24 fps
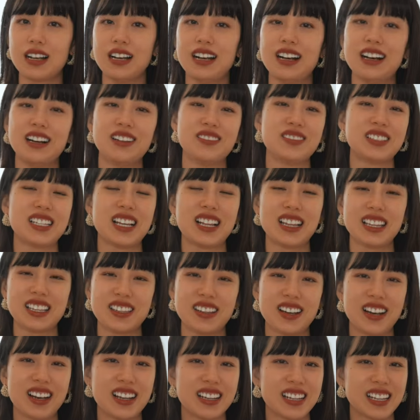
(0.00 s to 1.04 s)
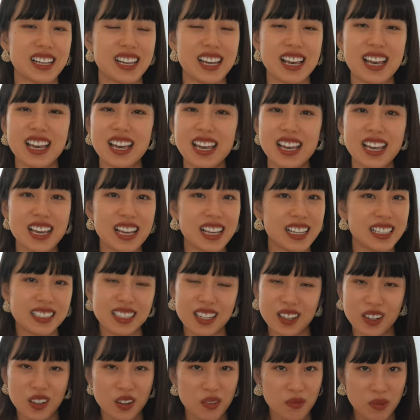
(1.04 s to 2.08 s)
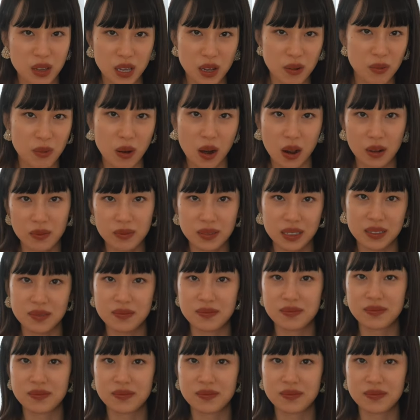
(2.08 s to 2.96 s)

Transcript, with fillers: I'm telling you honey, it's not gonna be a problem.